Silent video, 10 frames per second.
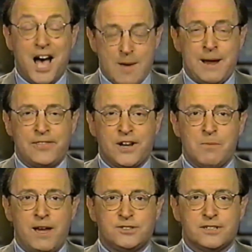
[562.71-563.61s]
I'm
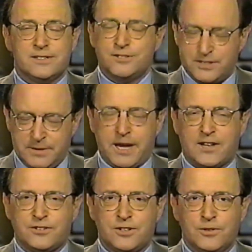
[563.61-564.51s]
Anthony Mason,
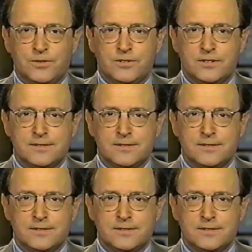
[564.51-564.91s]
CBS News.